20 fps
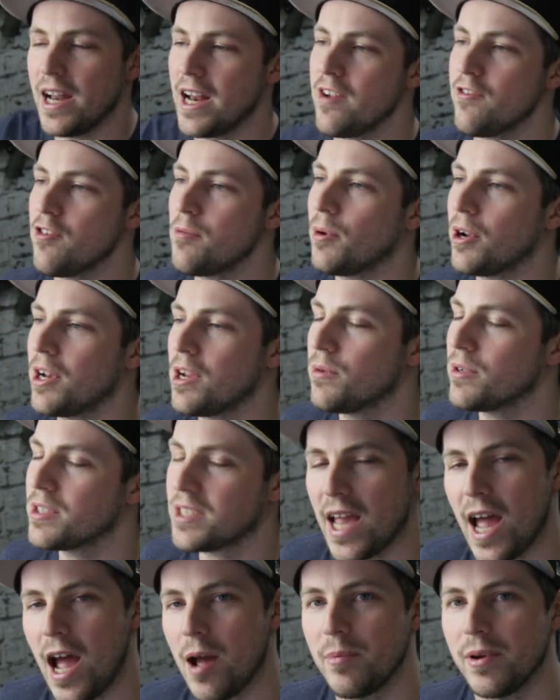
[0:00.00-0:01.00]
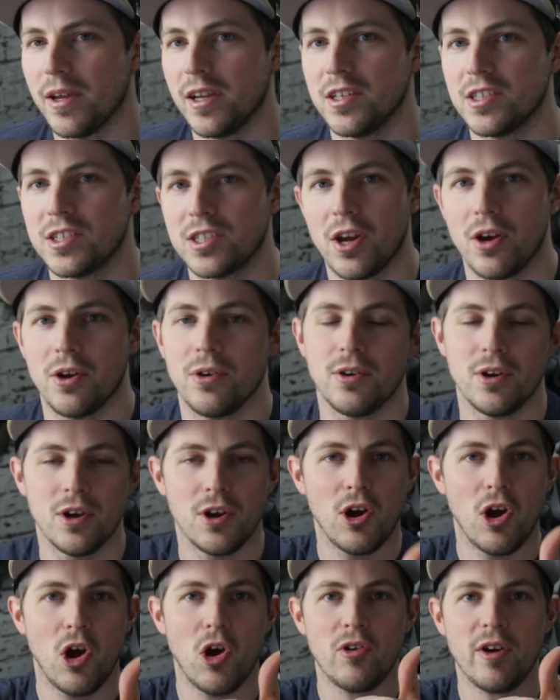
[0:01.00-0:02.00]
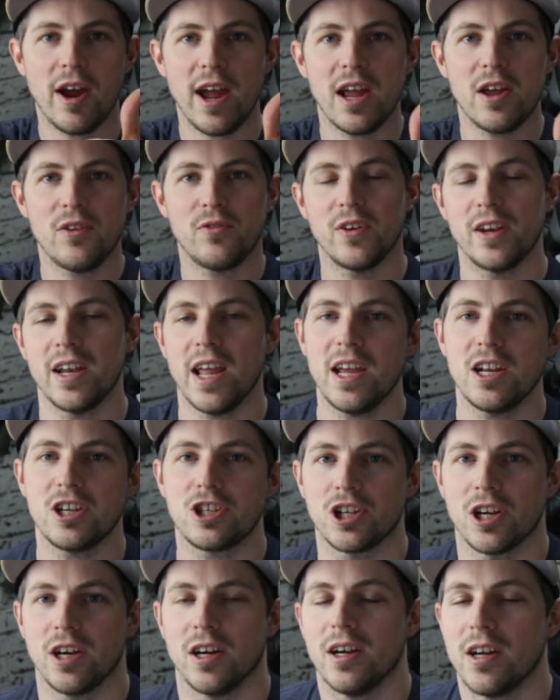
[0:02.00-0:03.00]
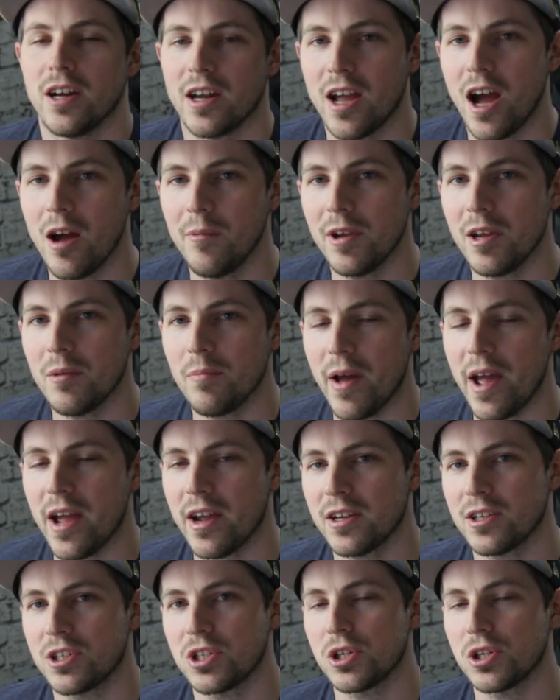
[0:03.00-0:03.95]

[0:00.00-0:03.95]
and everybody was happy. So hooray for nature coming back